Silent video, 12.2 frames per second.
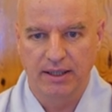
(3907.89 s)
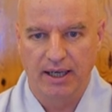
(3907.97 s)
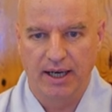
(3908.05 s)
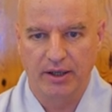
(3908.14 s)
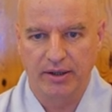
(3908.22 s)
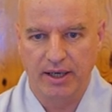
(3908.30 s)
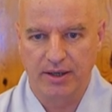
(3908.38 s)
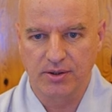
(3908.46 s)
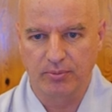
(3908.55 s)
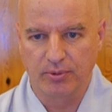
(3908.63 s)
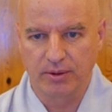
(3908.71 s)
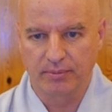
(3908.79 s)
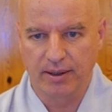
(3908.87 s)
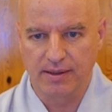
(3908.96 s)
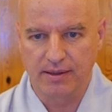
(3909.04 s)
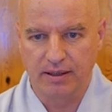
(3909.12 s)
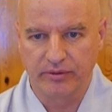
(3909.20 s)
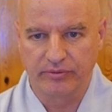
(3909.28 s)
How can I support
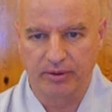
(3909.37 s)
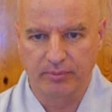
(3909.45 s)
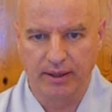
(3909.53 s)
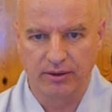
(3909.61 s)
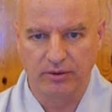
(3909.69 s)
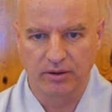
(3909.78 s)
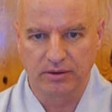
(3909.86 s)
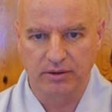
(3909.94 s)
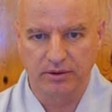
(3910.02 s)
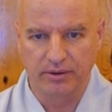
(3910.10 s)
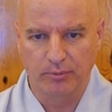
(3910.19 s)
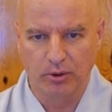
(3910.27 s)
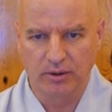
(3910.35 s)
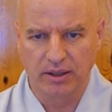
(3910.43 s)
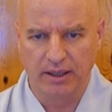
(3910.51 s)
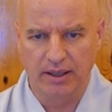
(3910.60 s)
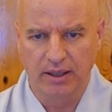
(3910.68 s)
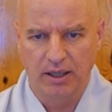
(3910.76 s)
myself and my daughter
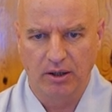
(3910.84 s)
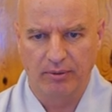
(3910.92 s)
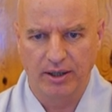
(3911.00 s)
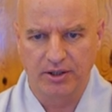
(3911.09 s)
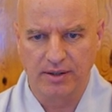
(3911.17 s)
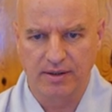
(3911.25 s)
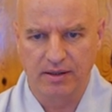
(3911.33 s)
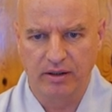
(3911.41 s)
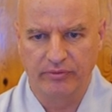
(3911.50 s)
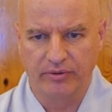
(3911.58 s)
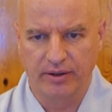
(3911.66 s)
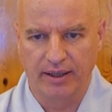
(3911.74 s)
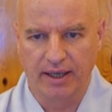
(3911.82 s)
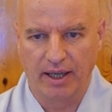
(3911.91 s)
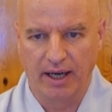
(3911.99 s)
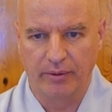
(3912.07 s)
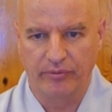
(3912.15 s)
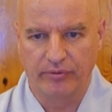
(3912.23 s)
remotely while she's suffering and
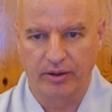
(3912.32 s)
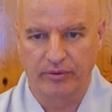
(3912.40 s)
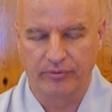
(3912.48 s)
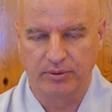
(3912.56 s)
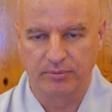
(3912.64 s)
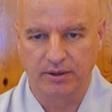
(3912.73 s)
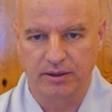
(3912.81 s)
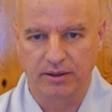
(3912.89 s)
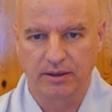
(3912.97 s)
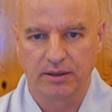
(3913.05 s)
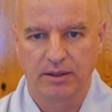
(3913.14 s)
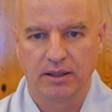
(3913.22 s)
I'm far from her?